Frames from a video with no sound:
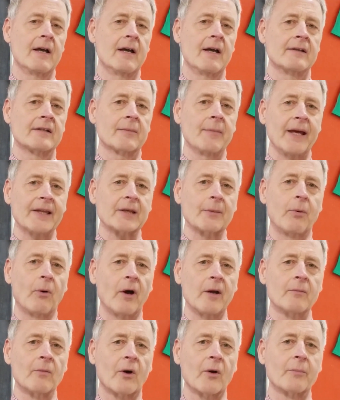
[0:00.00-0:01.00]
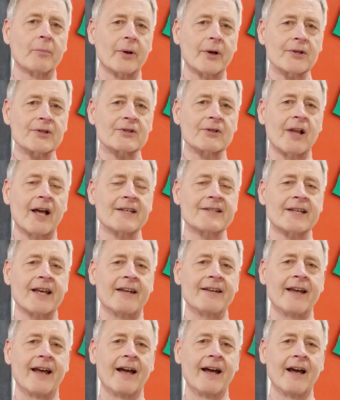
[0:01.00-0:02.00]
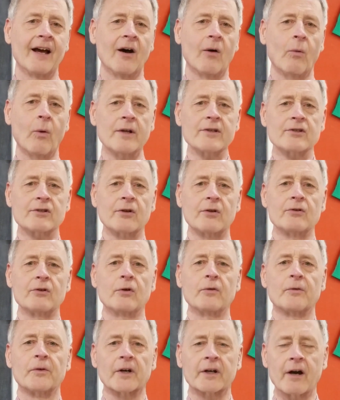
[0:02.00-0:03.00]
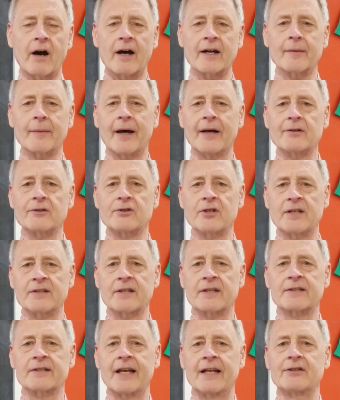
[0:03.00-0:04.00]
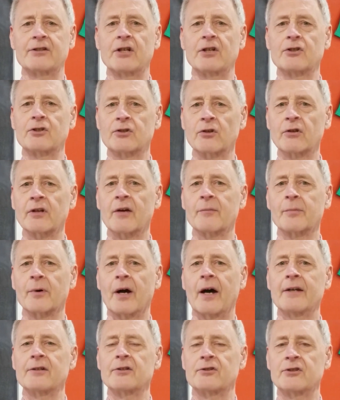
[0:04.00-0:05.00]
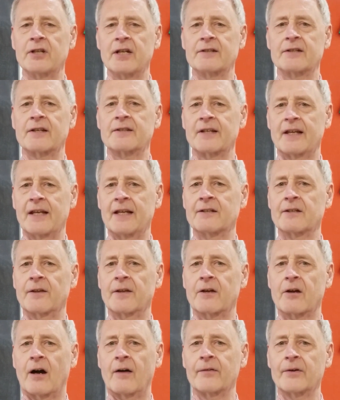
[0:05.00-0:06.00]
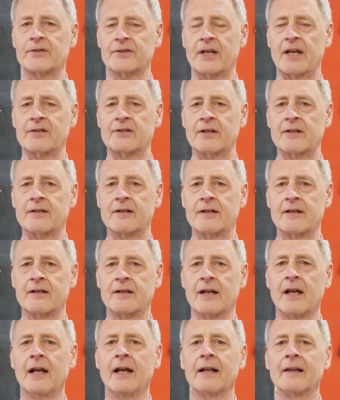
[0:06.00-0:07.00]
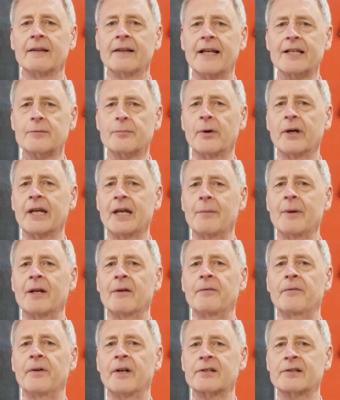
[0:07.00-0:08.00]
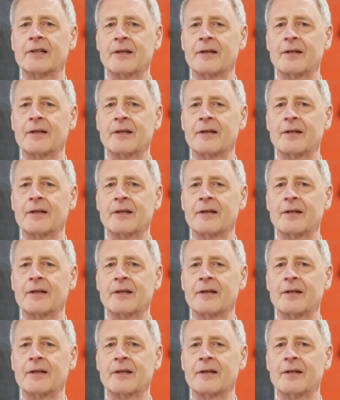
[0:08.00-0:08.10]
To make the point more personal, I said, "One student who forgot about Jesus said she should have brought Jesus into the conversation. Let's bring him in officially,